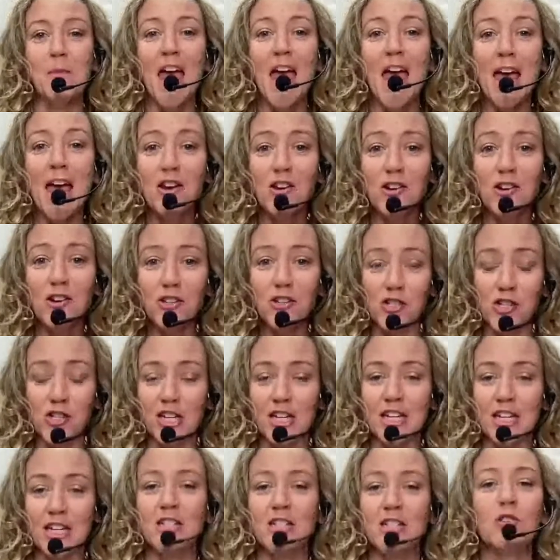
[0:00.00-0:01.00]

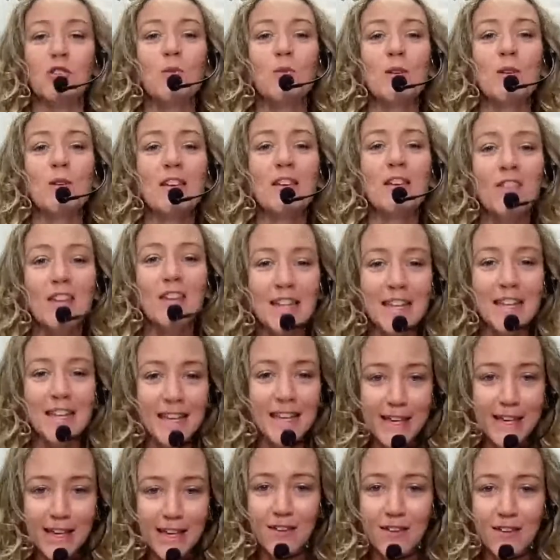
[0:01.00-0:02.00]
energy to even
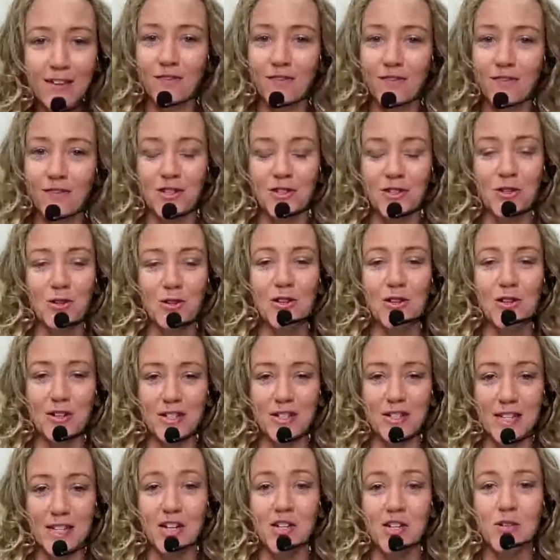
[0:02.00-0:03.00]
give to your
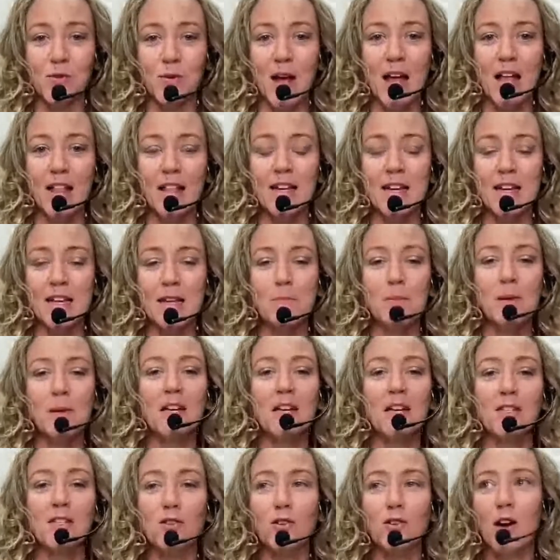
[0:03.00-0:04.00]
sexuality,
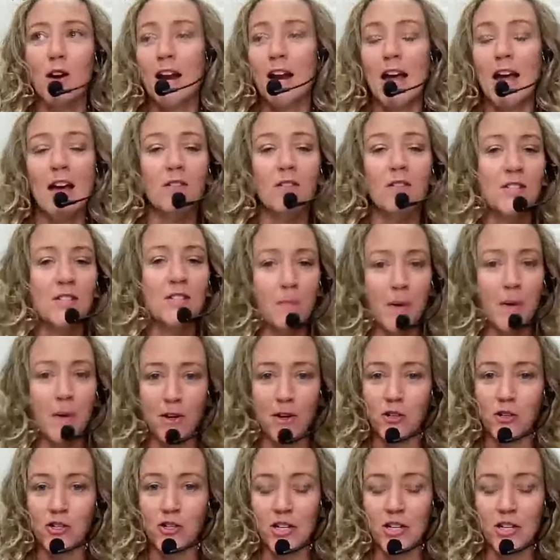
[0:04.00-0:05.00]
because you got to have some
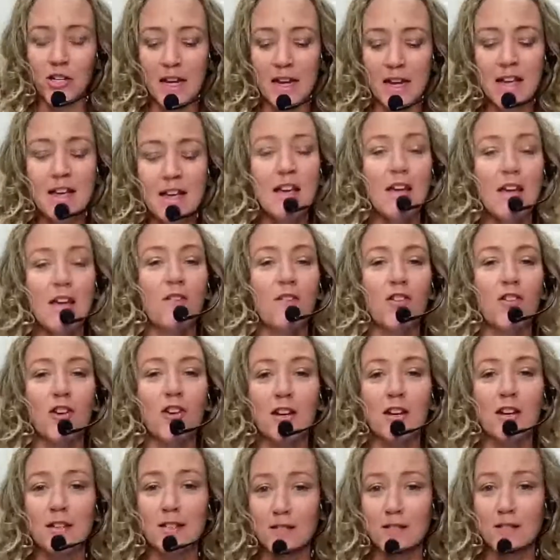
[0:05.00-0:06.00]
energy if you're
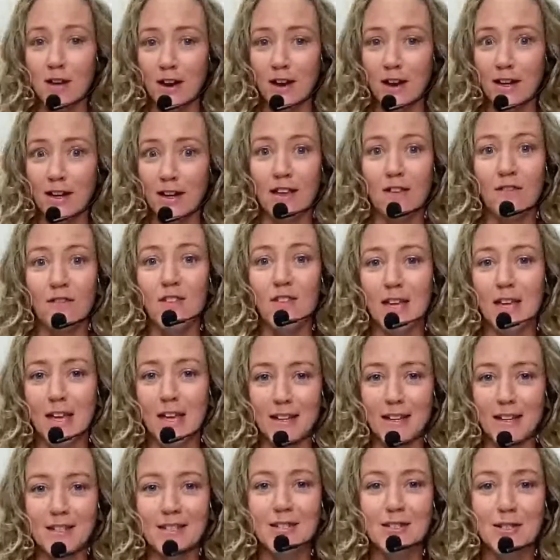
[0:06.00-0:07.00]
going to start giving
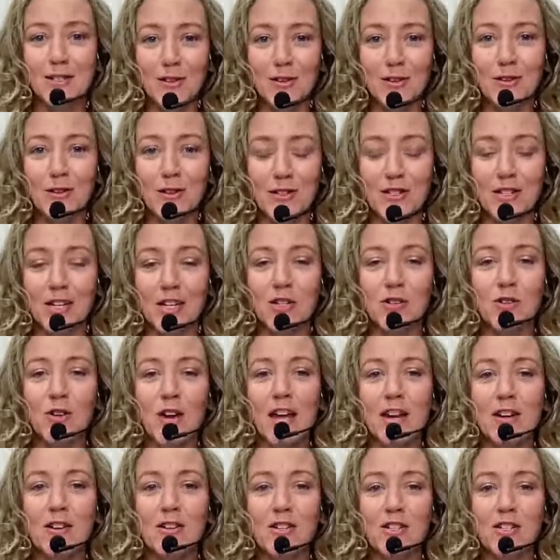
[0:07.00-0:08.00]
it to your sexual
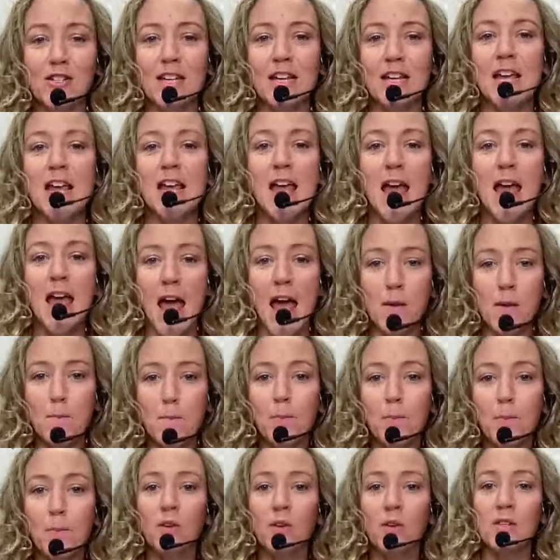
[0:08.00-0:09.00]
energy
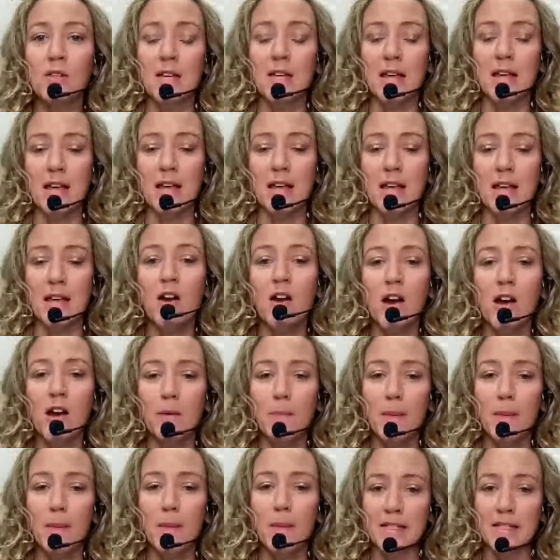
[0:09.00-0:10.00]
and building it and
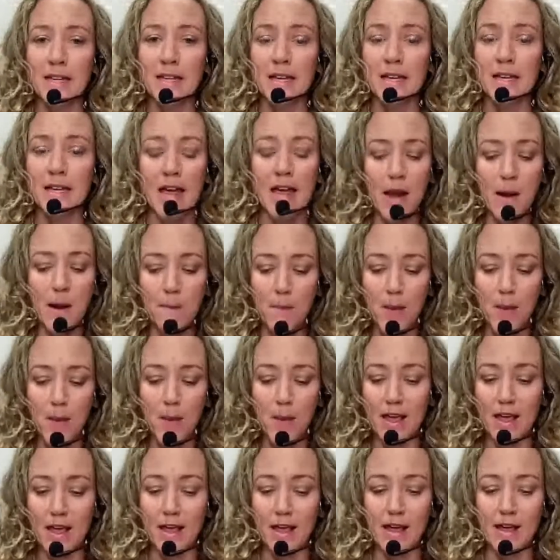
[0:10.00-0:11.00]
augmenting it and
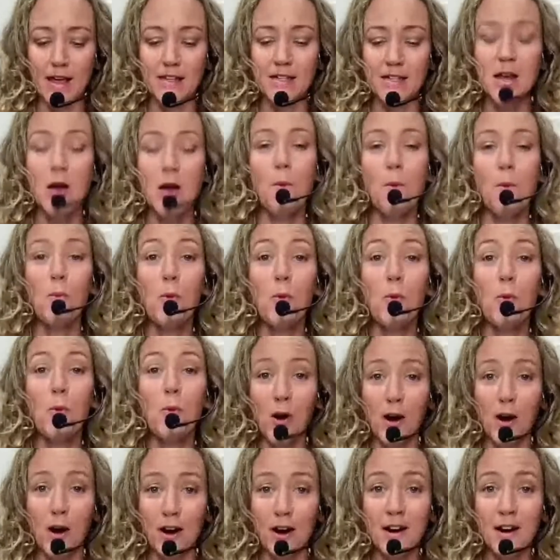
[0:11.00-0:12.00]
making it
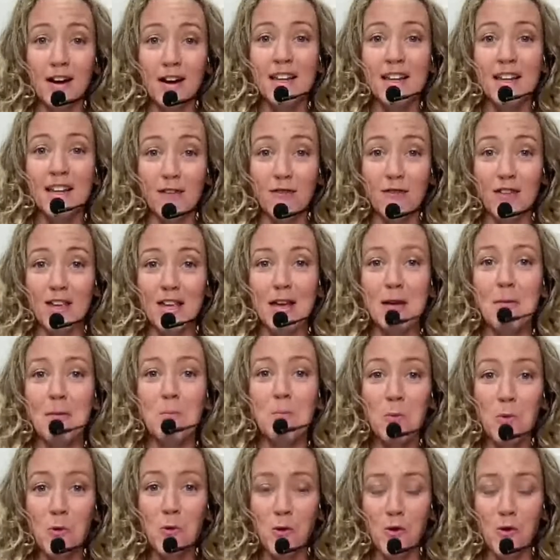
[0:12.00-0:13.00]
more, giving it
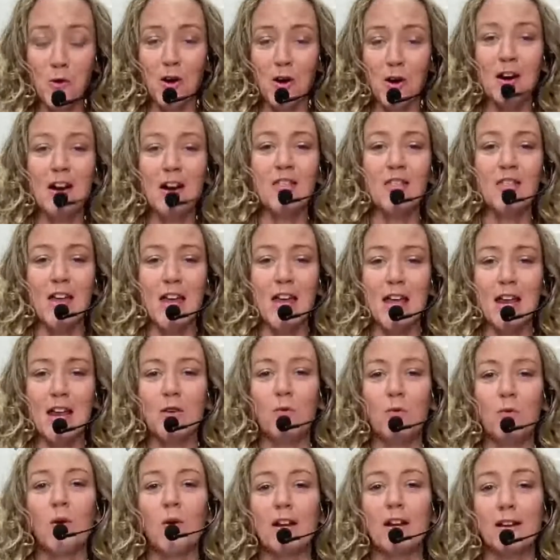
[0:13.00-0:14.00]
more than
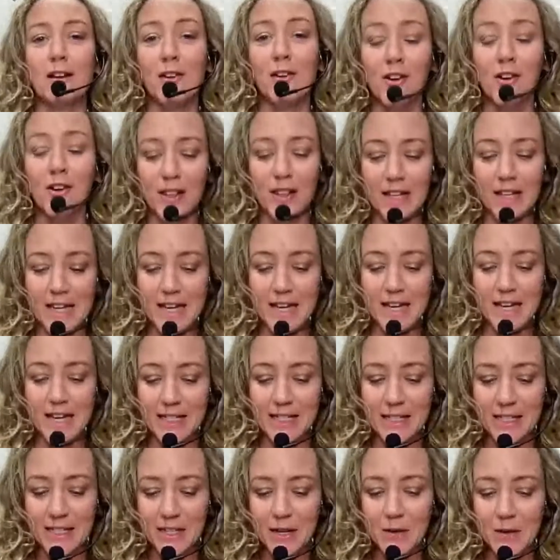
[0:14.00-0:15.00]
what it currently
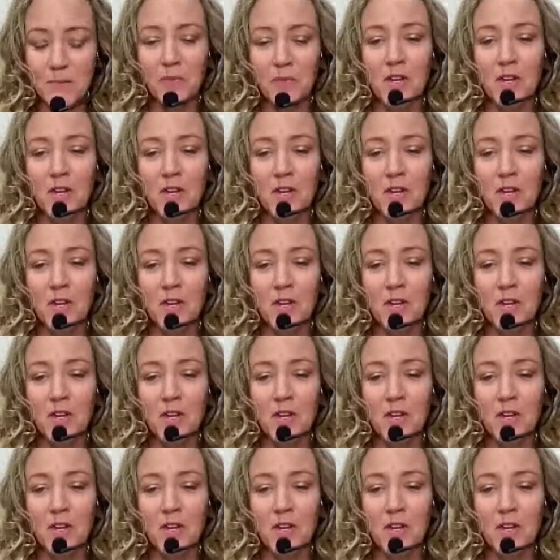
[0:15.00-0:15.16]
is.